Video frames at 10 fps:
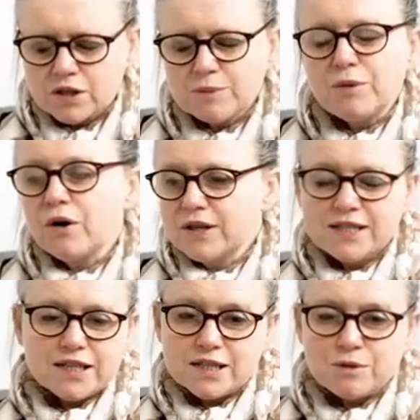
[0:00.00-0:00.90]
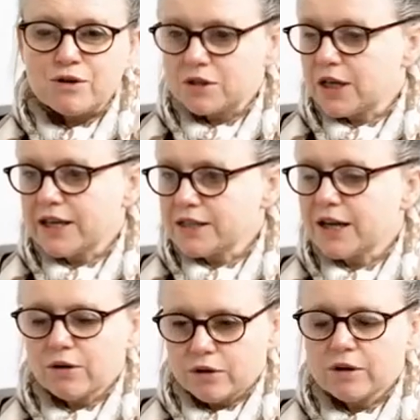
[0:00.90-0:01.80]
well, to be honest, it is most days
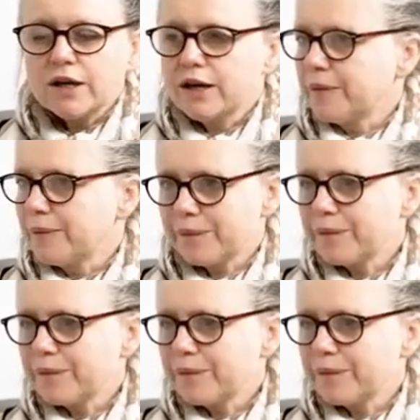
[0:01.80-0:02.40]
though. Yeah.